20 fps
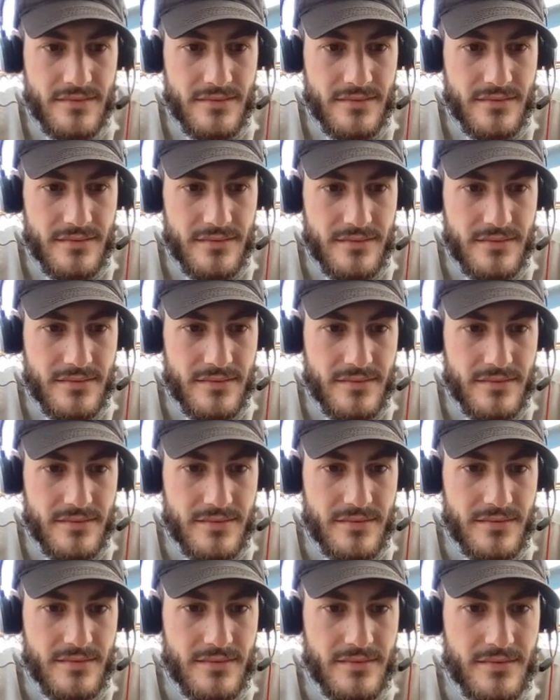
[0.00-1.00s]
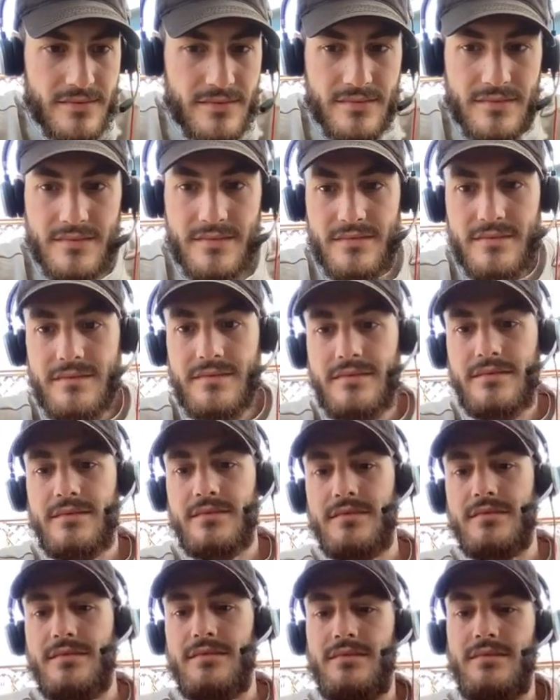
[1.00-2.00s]

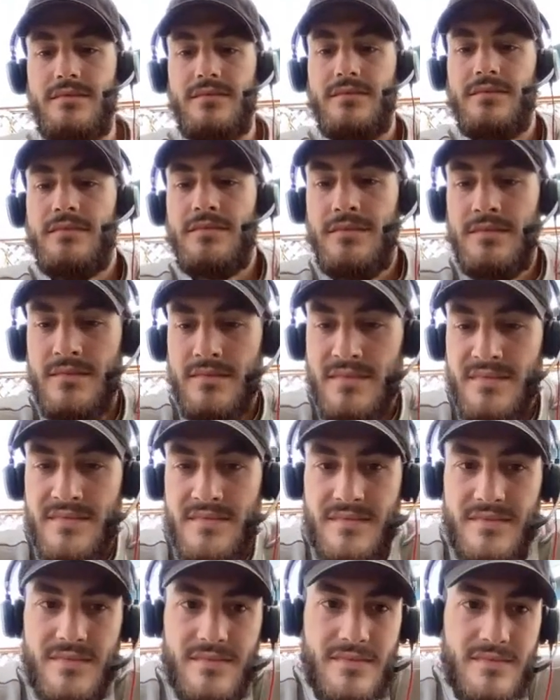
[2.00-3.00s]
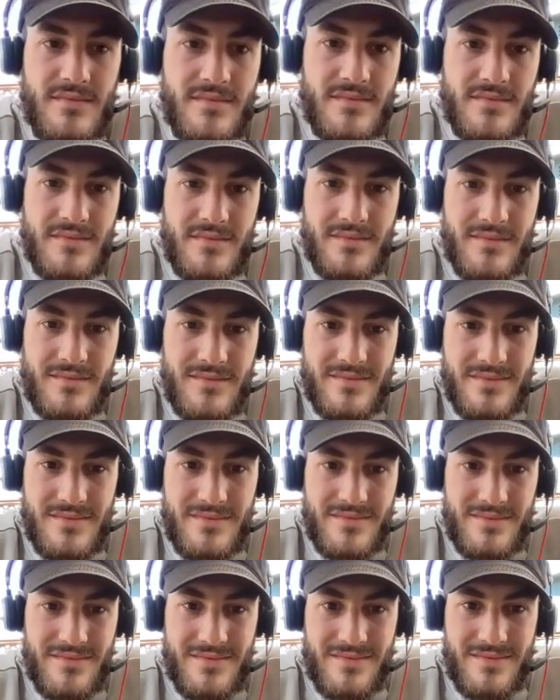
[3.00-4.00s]

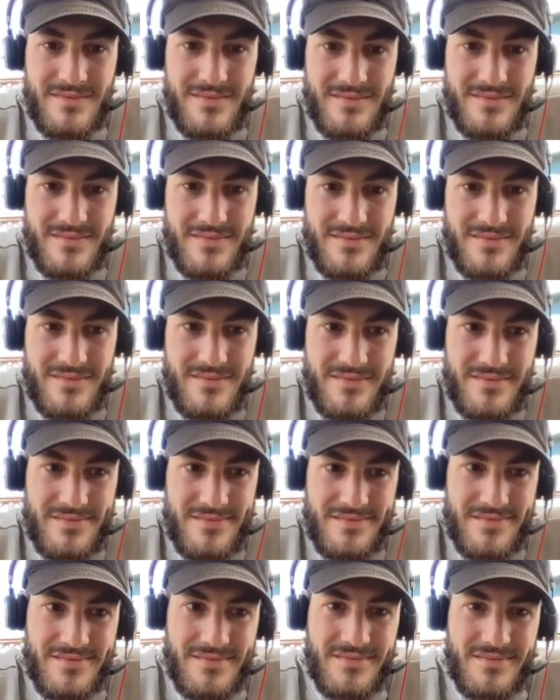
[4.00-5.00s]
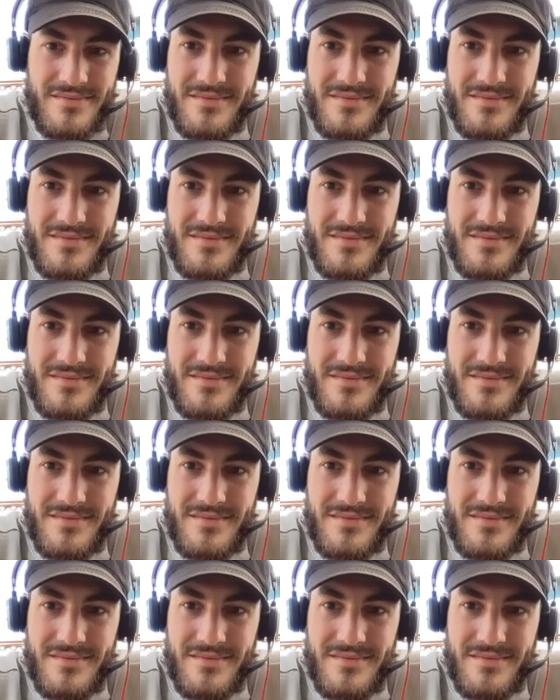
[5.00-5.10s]
(not speaking)